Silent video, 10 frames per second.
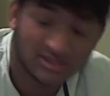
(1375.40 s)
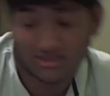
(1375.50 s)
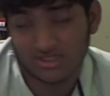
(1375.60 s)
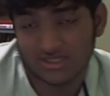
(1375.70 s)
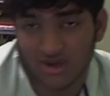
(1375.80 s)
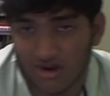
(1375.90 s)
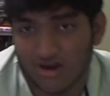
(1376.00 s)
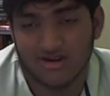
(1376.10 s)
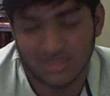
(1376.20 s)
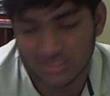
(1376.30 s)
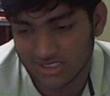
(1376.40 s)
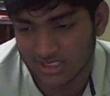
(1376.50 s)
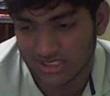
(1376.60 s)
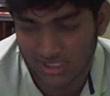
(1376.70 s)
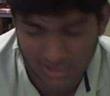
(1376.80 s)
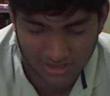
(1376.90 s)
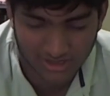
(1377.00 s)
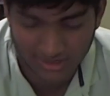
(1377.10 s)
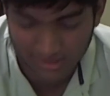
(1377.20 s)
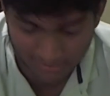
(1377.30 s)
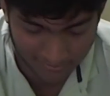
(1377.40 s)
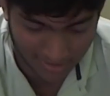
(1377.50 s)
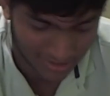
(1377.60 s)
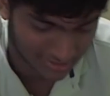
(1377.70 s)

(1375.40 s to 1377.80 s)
it's hard. It's just like your mind